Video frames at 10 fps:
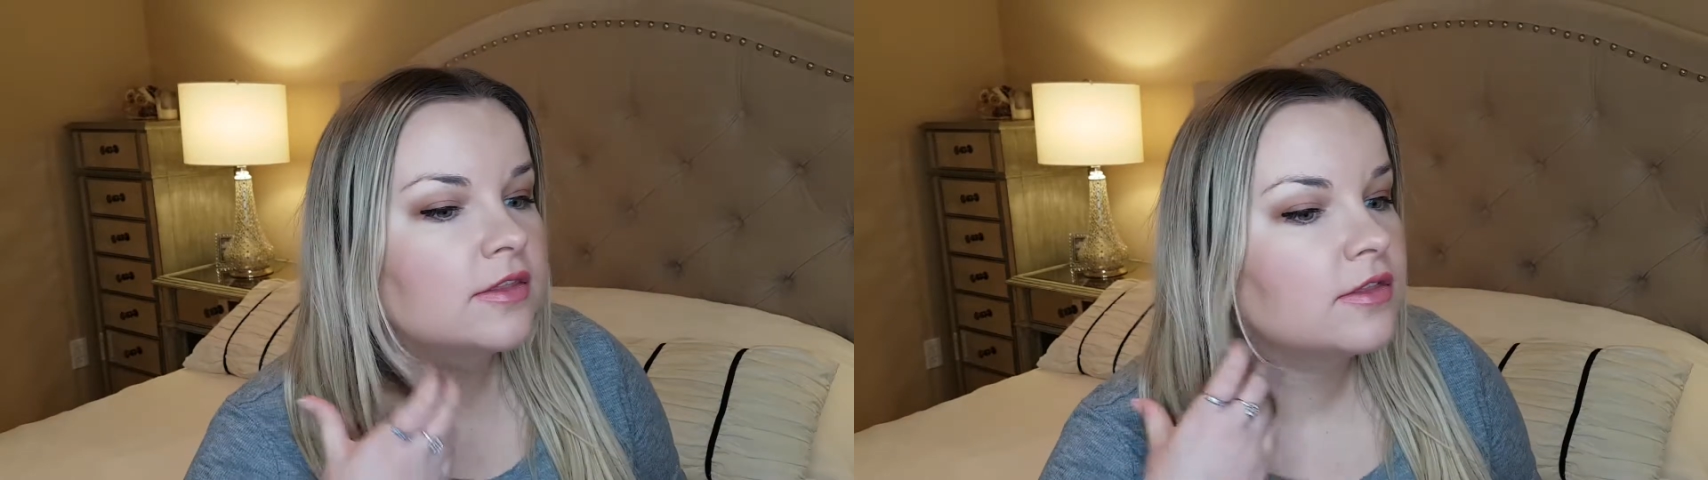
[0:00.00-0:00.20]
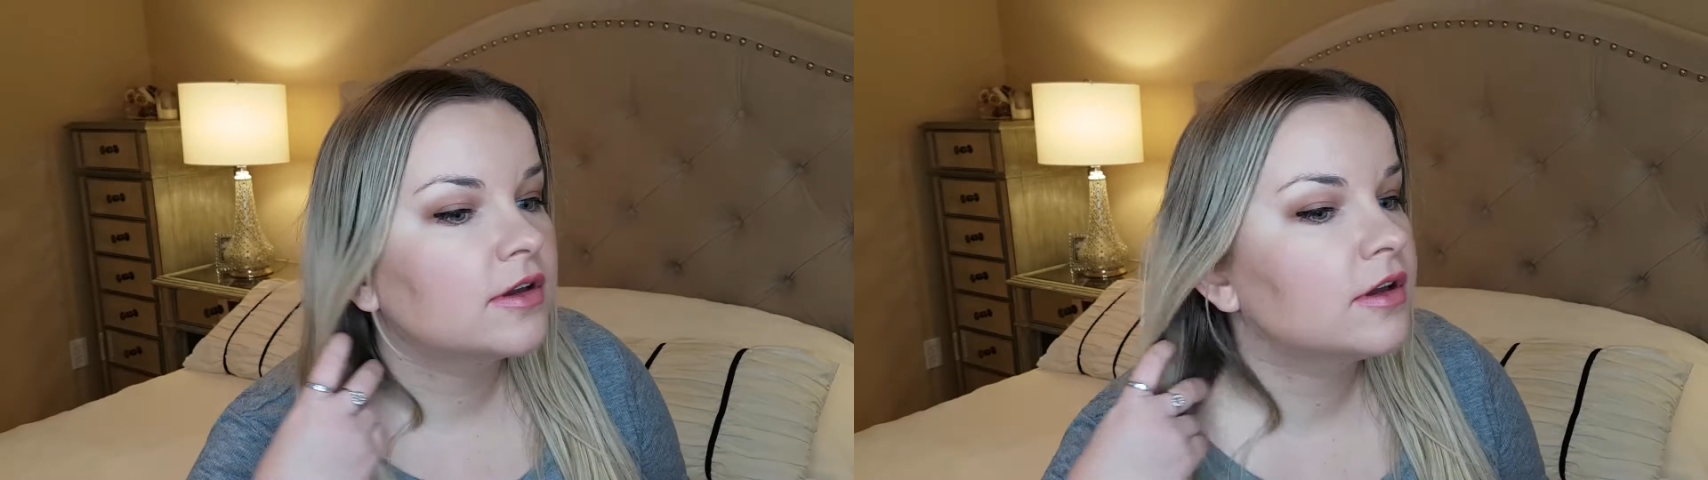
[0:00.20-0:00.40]

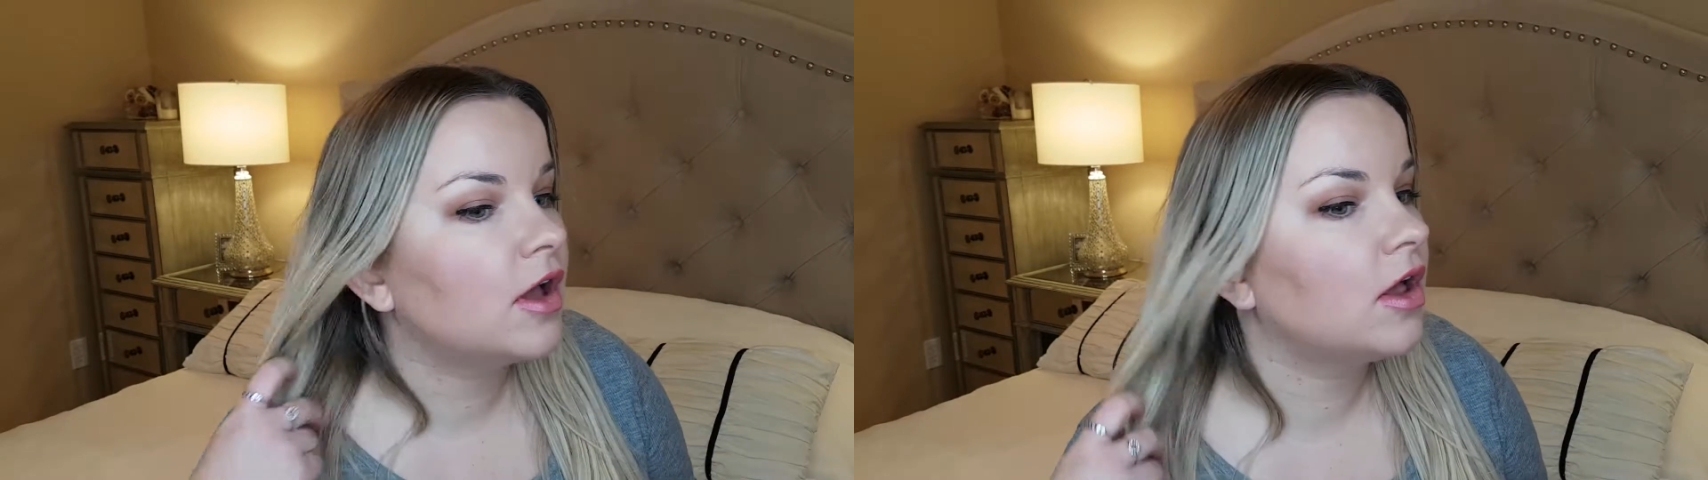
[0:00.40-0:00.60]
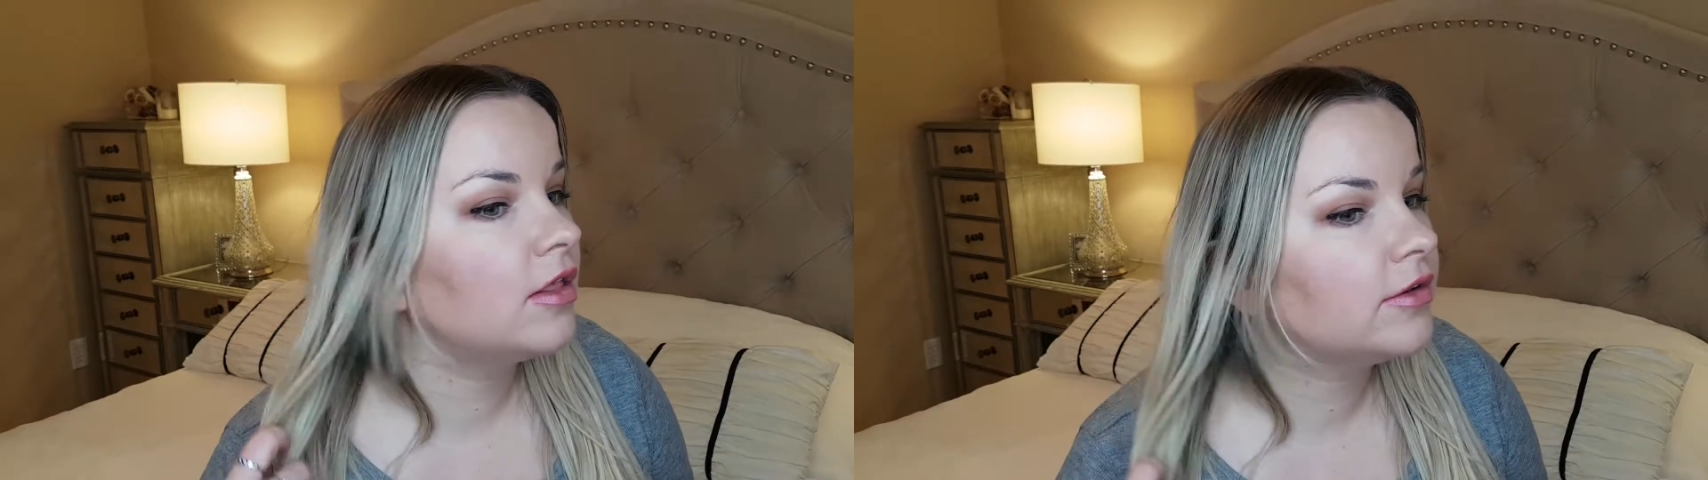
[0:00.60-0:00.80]
The
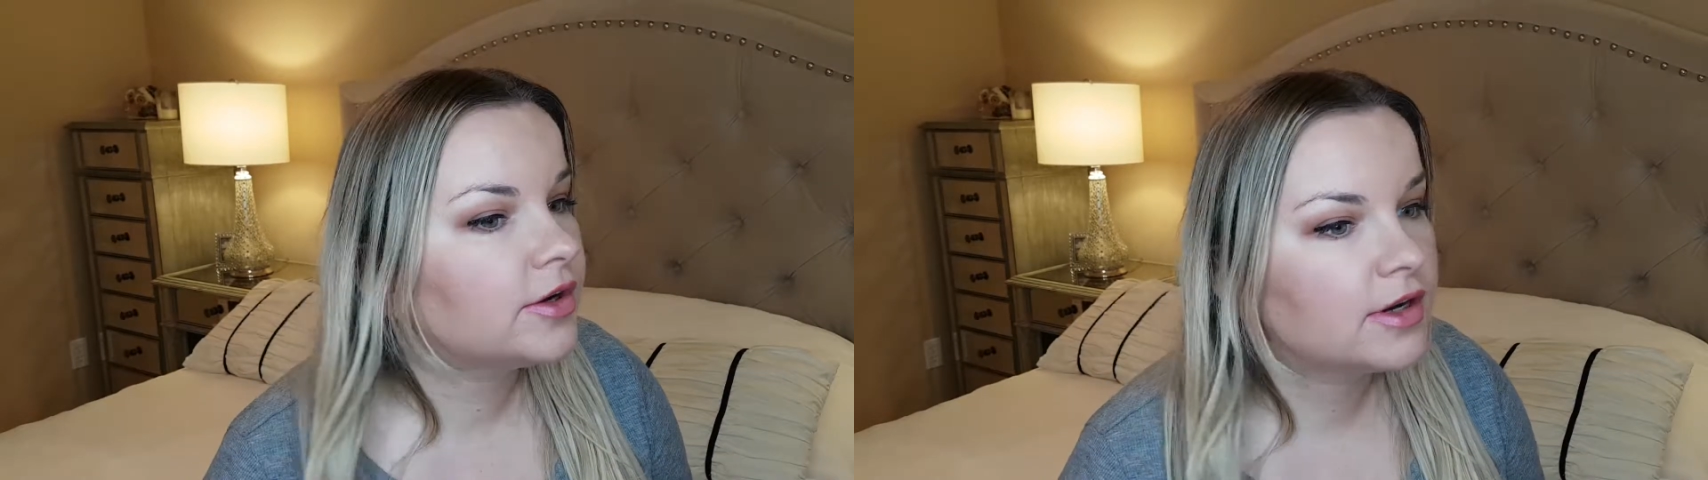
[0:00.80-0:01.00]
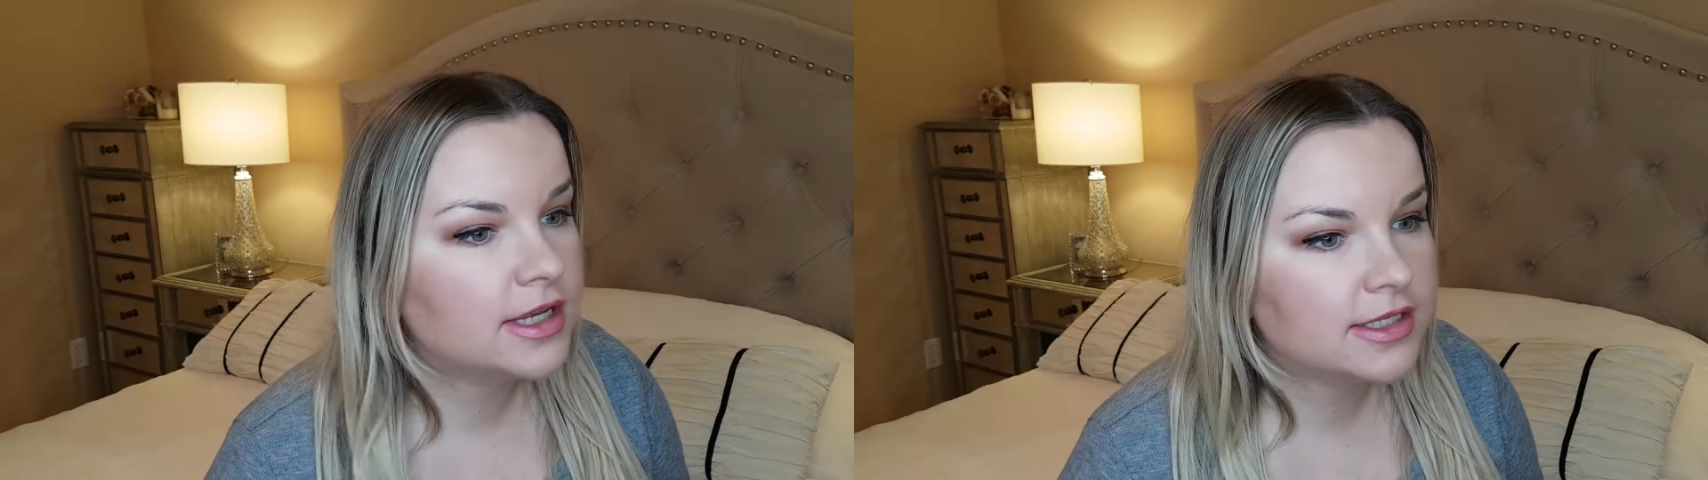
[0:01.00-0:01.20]

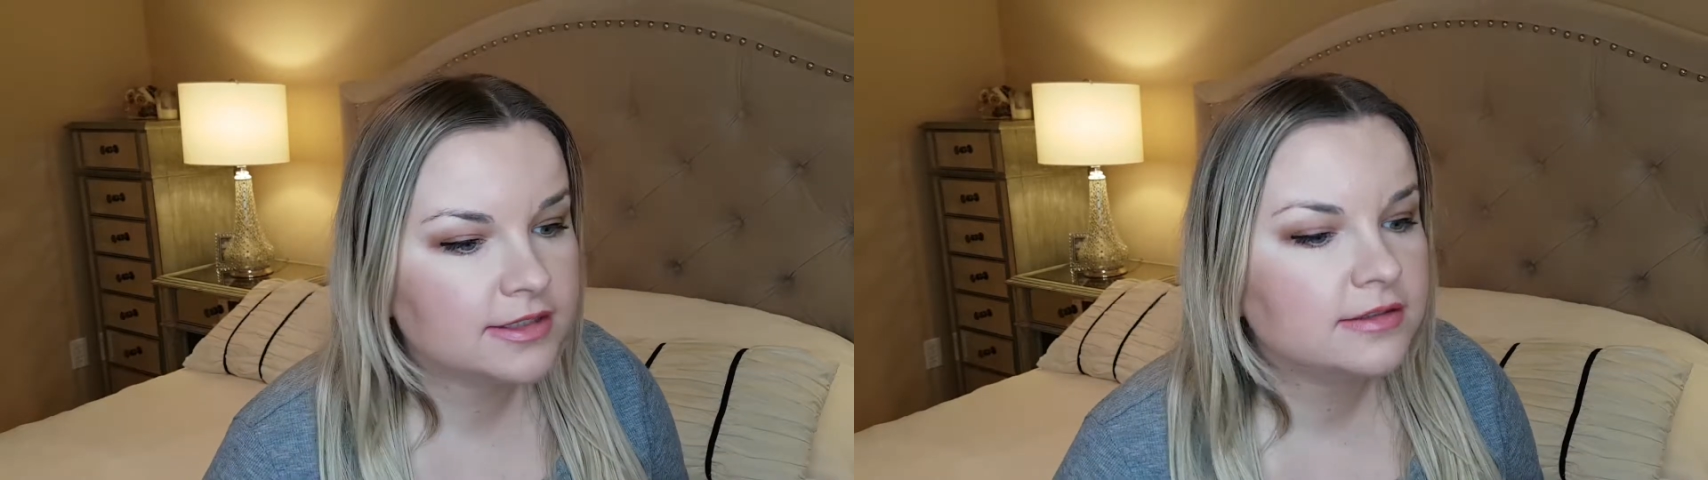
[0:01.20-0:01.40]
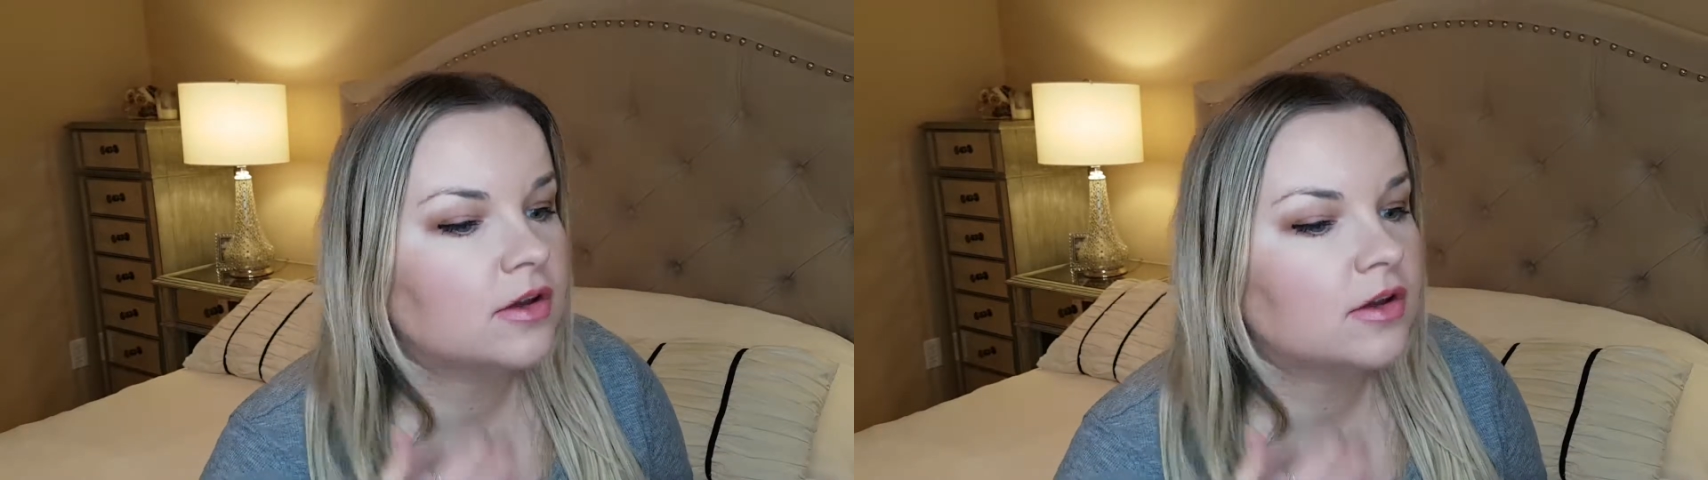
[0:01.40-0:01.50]
color is